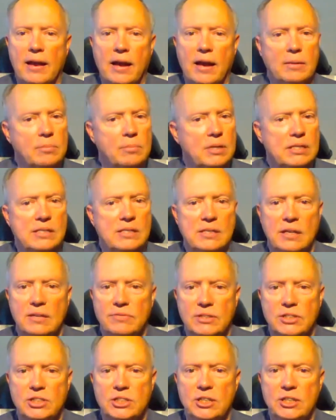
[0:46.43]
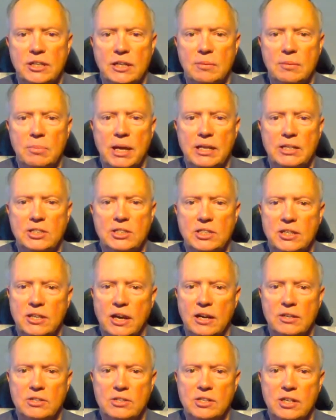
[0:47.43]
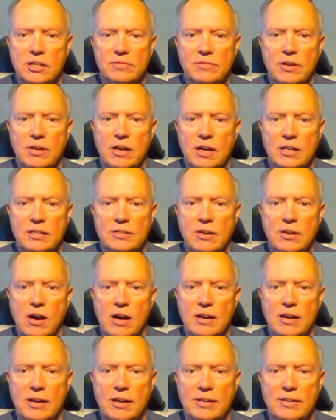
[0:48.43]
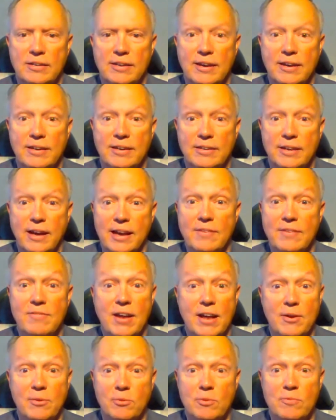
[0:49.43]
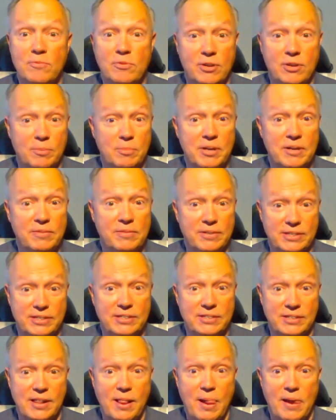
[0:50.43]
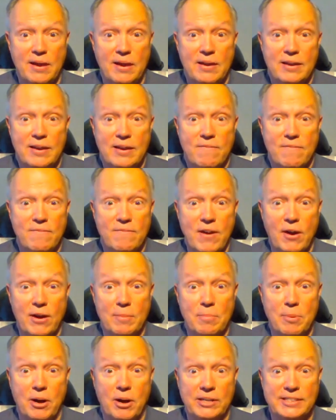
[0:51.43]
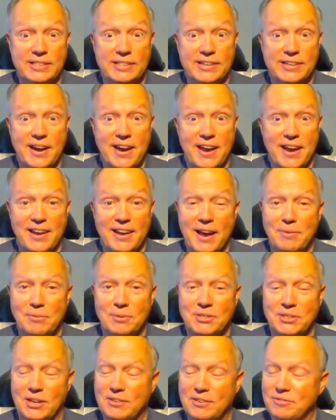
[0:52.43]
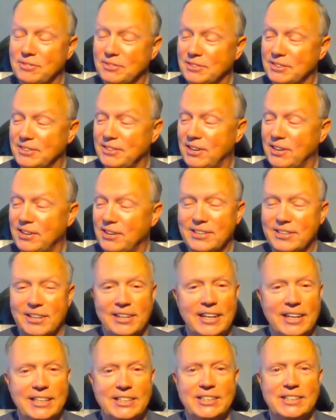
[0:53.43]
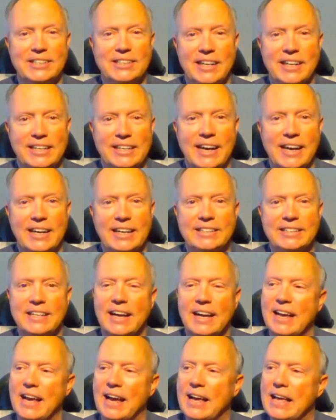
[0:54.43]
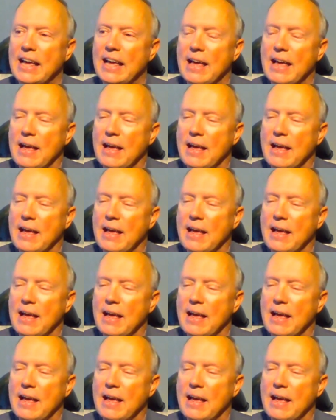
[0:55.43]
got myself a chicken bake. She got herself a hot dog and even had room for a bit of a very, very Sunday, and that was awful darn delicious, I got to tell you.